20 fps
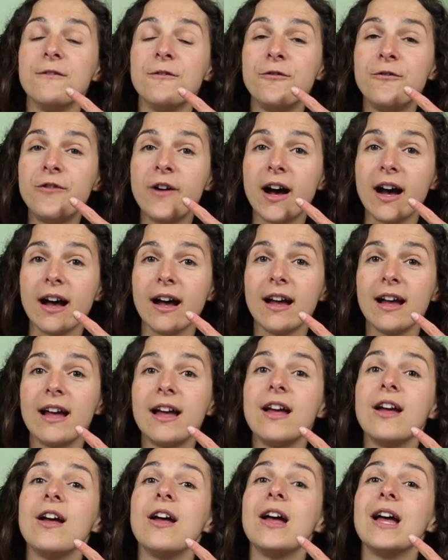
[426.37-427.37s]
V,
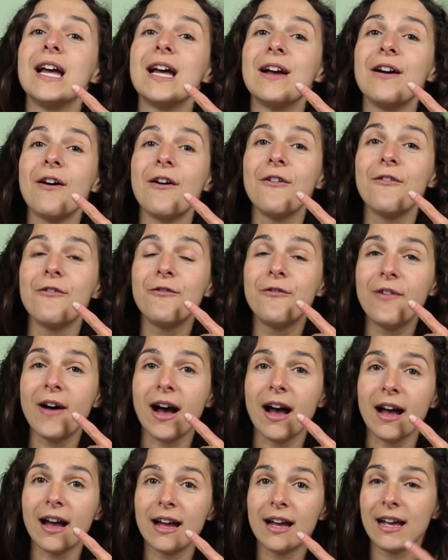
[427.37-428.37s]
V.
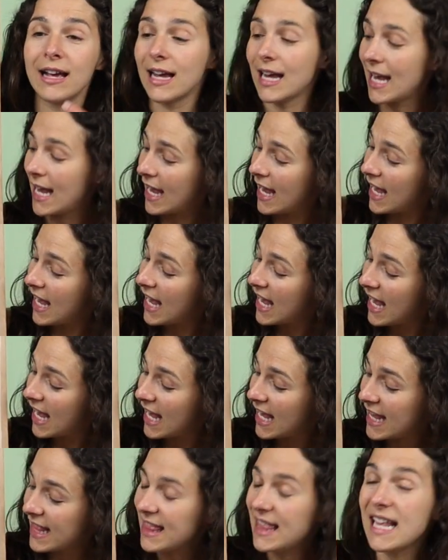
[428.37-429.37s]

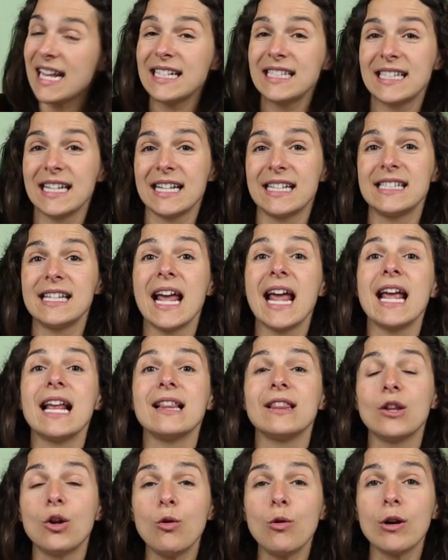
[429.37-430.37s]
This is a
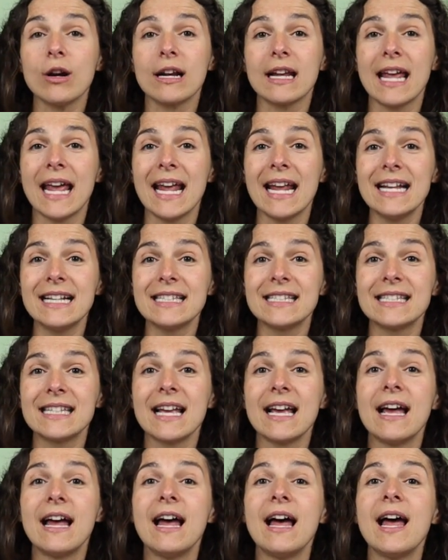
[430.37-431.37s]
lowercase
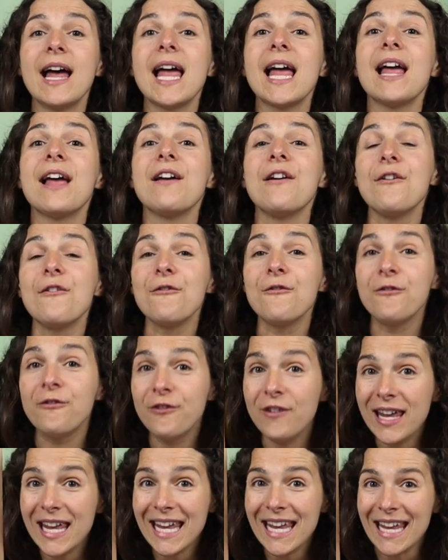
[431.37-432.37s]

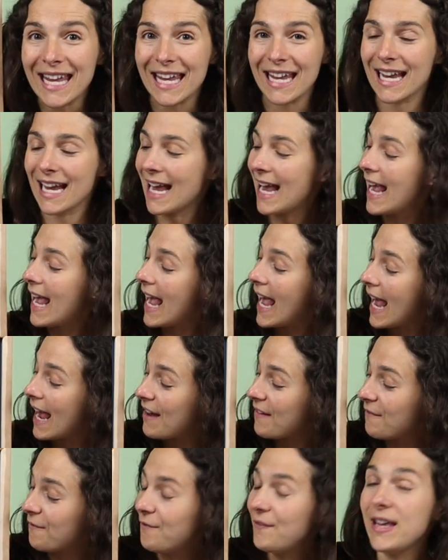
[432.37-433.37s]
v,
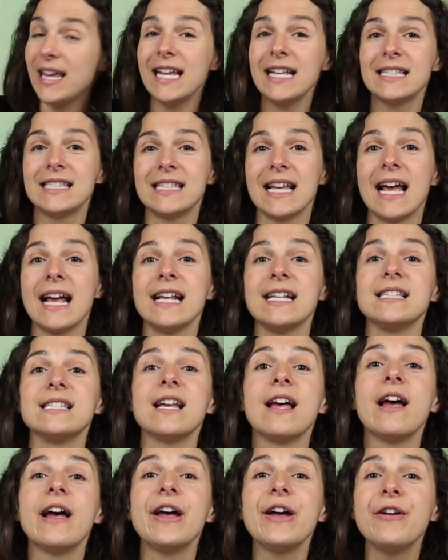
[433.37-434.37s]
and v says
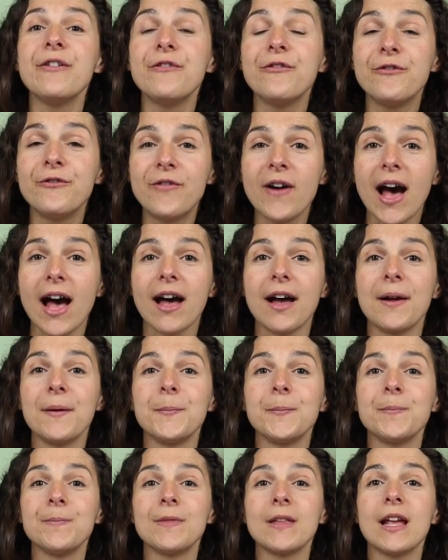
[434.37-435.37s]
v,
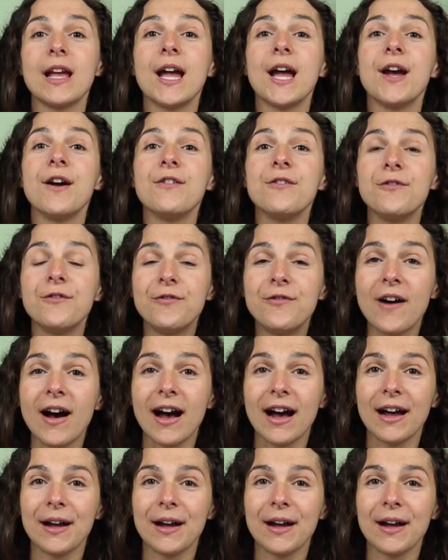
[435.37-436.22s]
v.